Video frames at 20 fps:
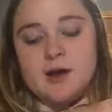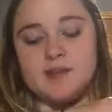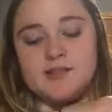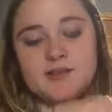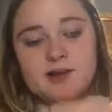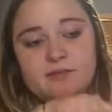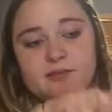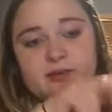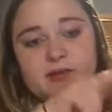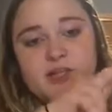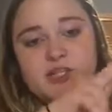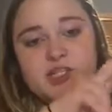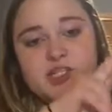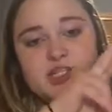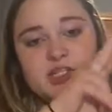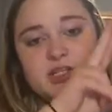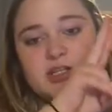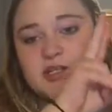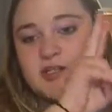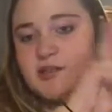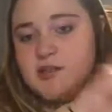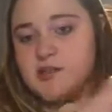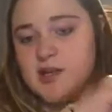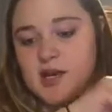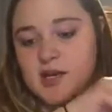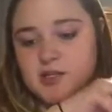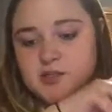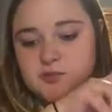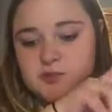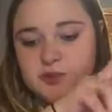definitions,
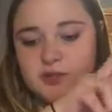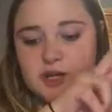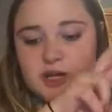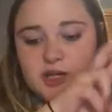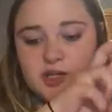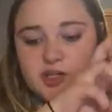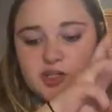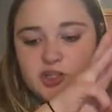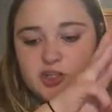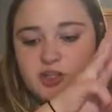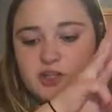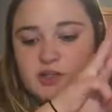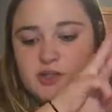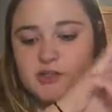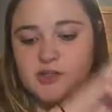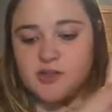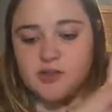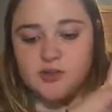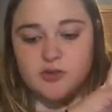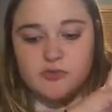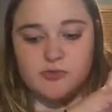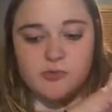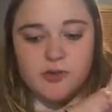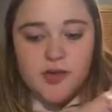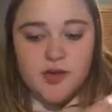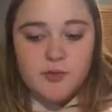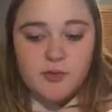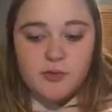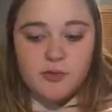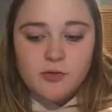explanations, and new
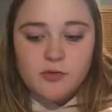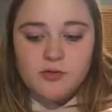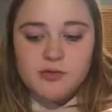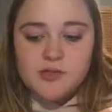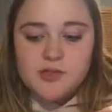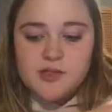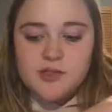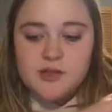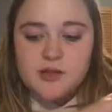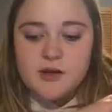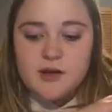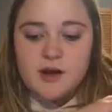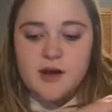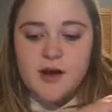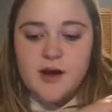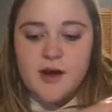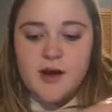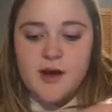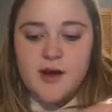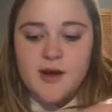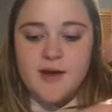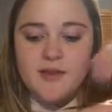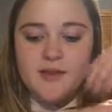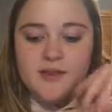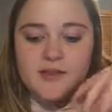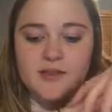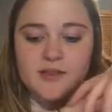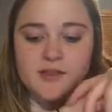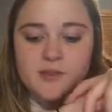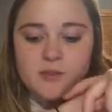labels.
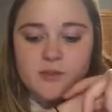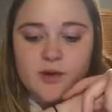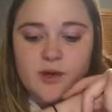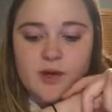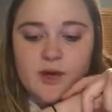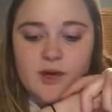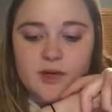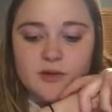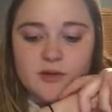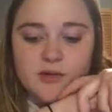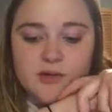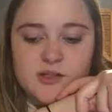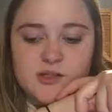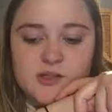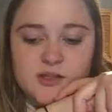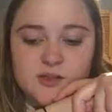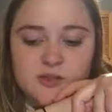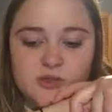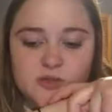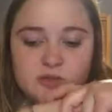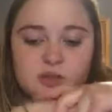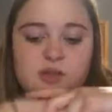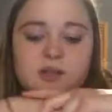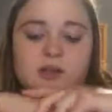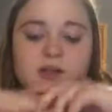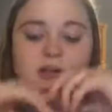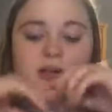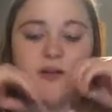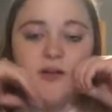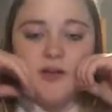This is when the
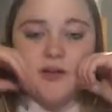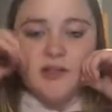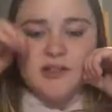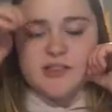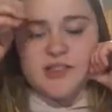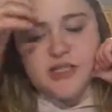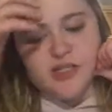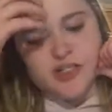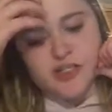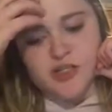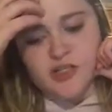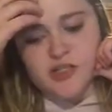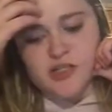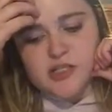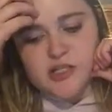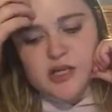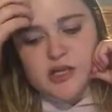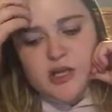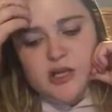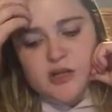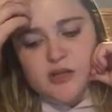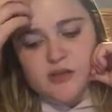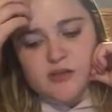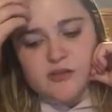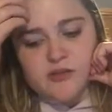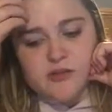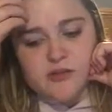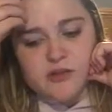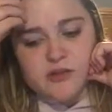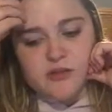student or the teachers
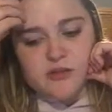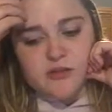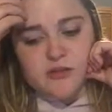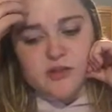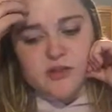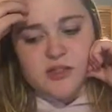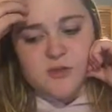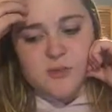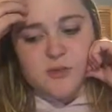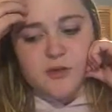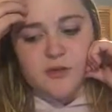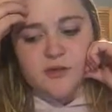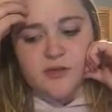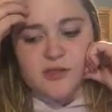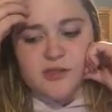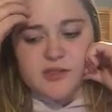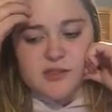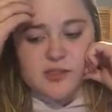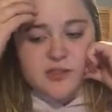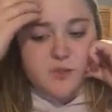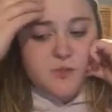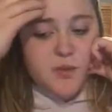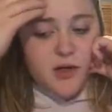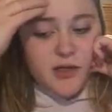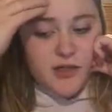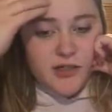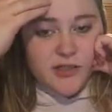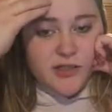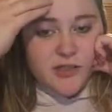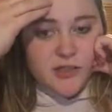use the student's previous
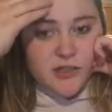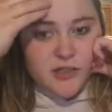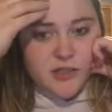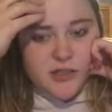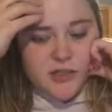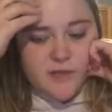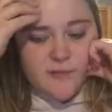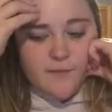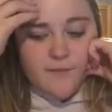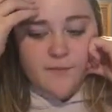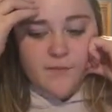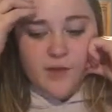experiences